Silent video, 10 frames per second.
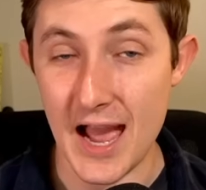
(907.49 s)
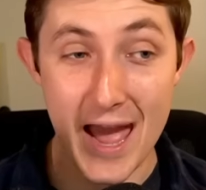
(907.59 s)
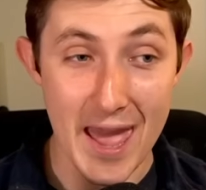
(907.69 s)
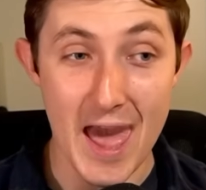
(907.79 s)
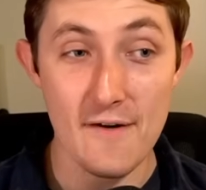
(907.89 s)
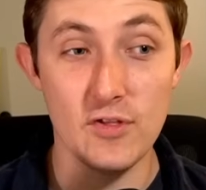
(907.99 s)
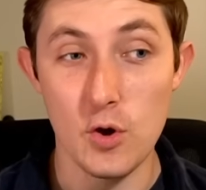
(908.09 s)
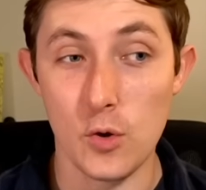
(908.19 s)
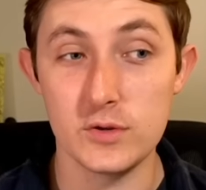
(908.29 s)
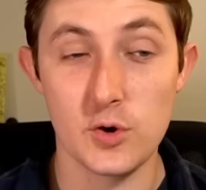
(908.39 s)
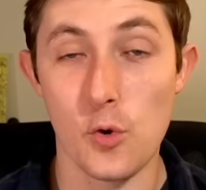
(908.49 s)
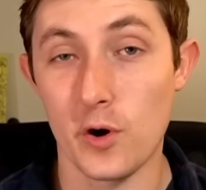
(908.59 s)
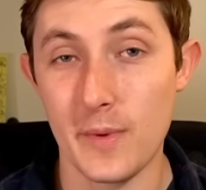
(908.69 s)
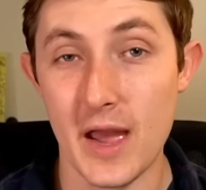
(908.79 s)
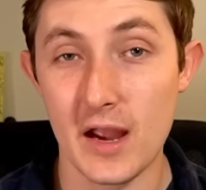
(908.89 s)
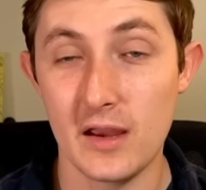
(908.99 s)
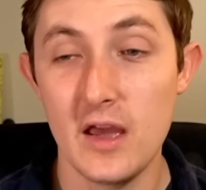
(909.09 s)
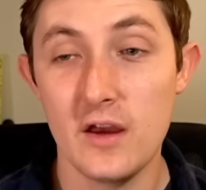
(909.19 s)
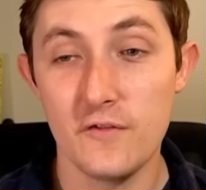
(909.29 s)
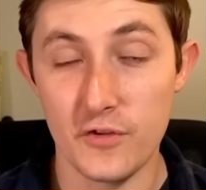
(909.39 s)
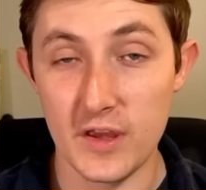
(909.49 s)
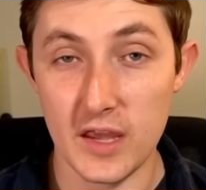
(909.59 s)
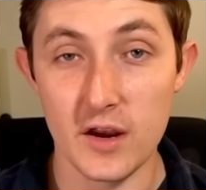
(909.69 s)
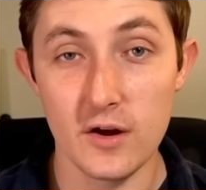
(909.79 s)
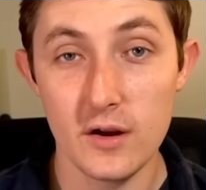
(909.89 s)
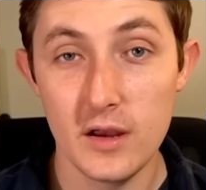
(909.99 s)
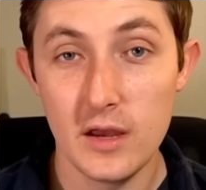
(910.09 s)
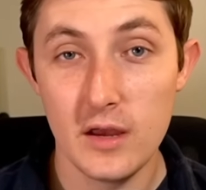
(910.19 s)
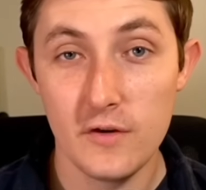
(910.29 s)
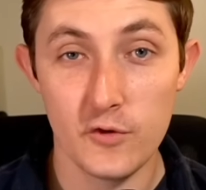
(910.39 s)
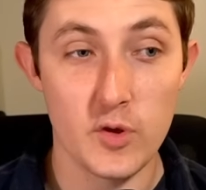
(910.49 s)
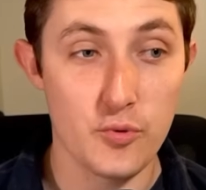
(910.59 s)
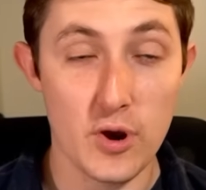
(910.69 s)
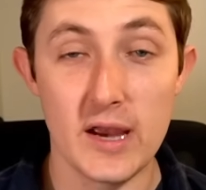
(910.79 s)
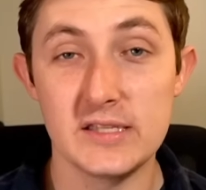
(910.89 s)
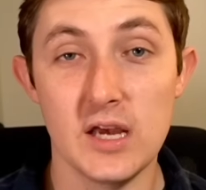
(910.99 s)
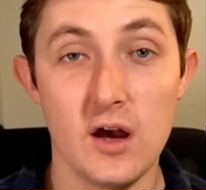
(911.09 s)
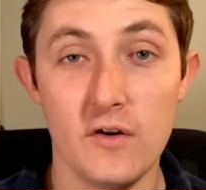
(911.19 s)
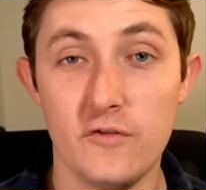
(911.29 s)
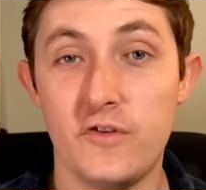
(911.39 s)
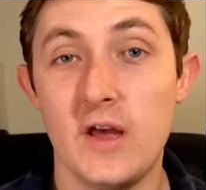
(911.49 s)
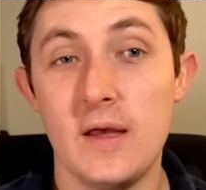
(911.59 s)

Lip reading: I have the Colts quarterback for the year for the price of,